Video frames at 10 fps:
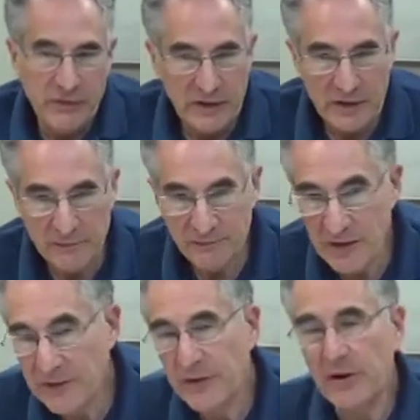The
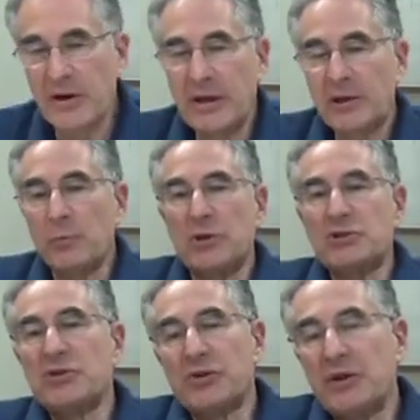fifth area in
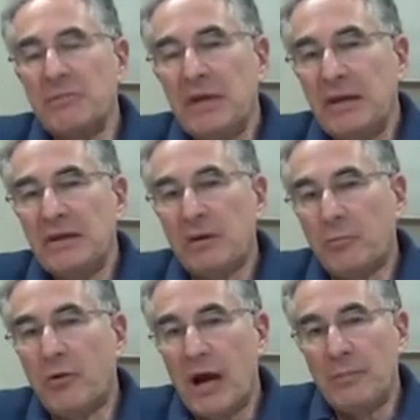which there can be a
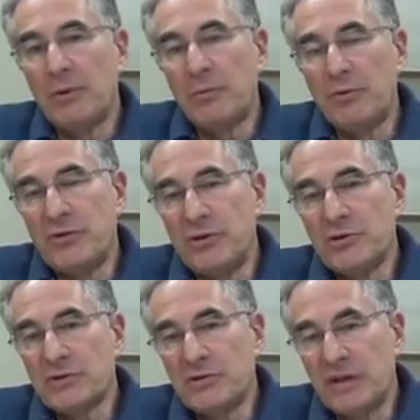problem with the
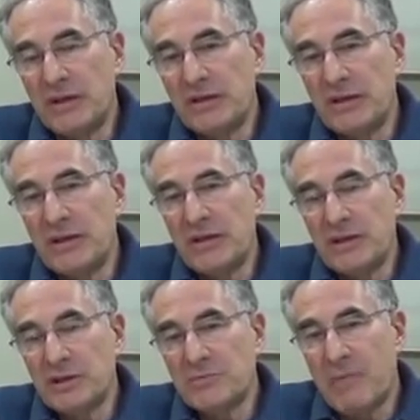use of LinkedIn
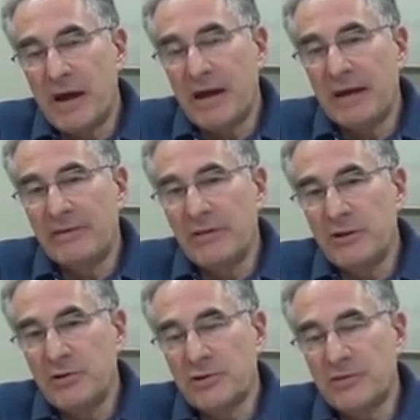is by the
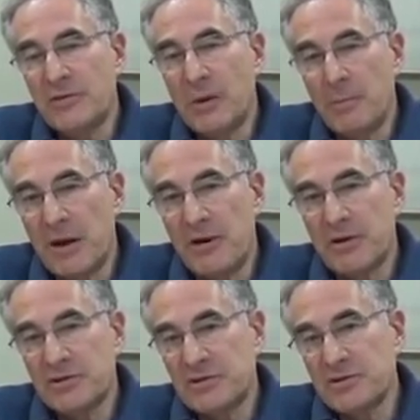use of
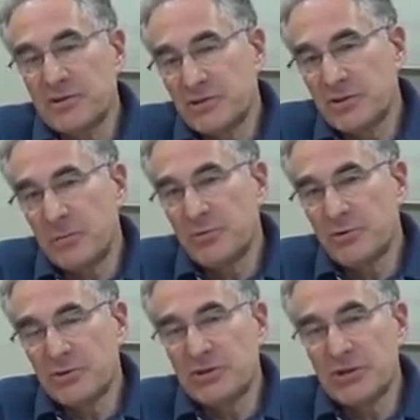comparisons. In some
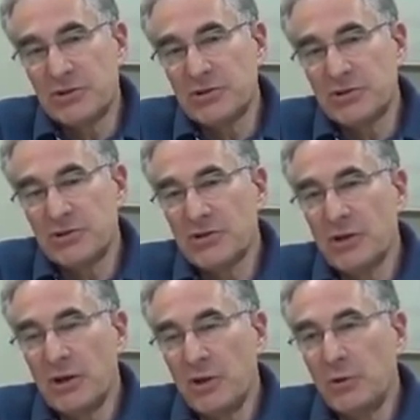jurisdictions,
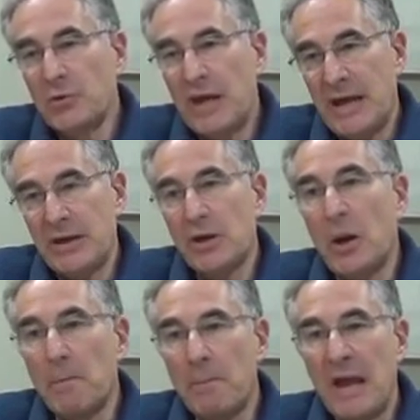you can't
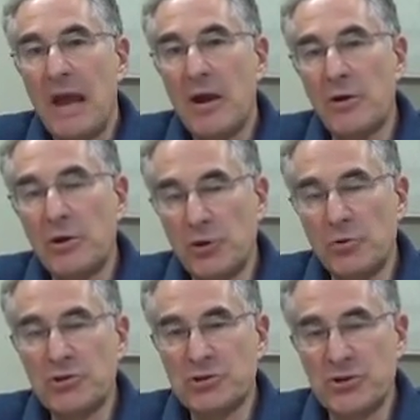compare
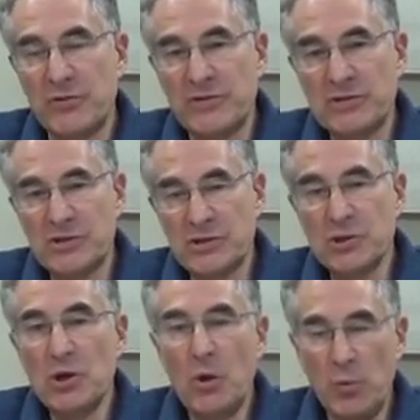your
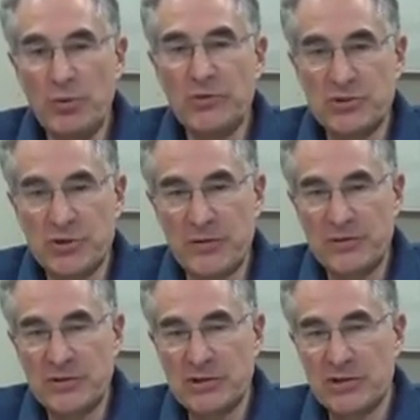services with the
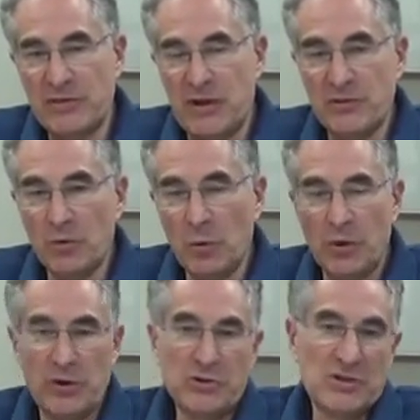services of other
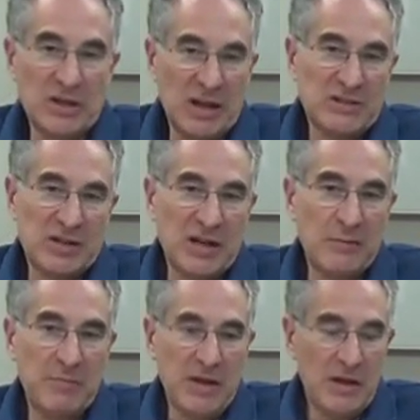lawyers unless it
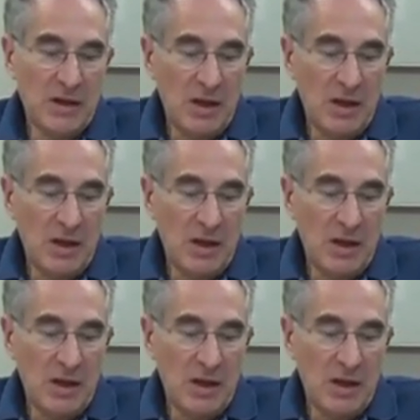can be